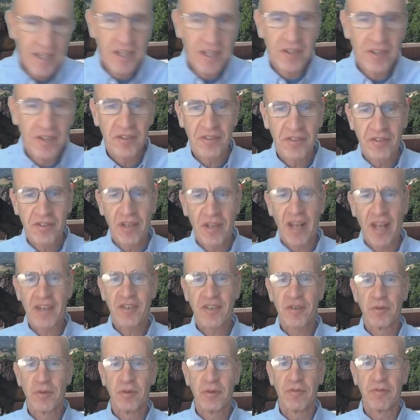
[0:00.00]
is a
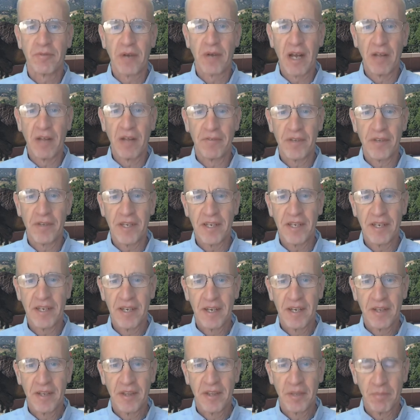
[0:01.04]
statue of Ralphie,
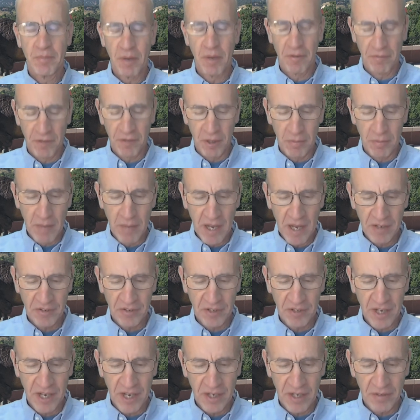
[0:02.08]
the buffalo
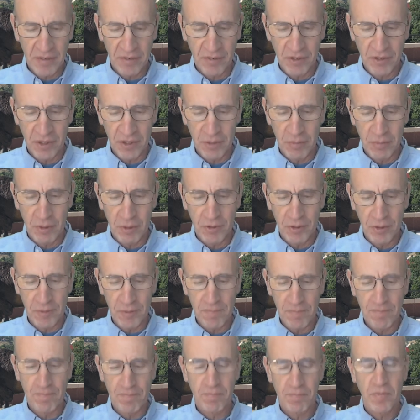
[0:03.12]
mascot of CU Boulder.
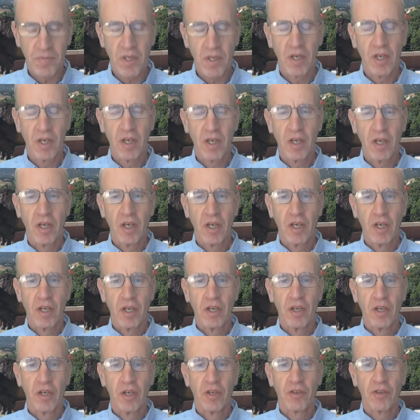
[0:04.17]

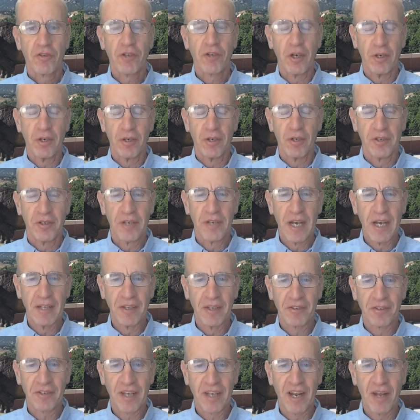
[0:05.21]
So now
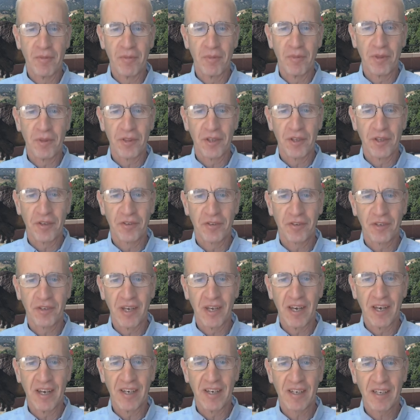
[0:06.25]
let's get on with this
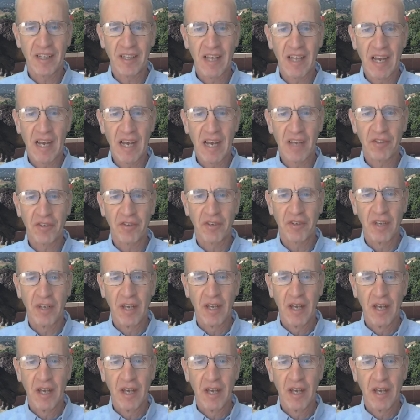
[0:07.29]
class.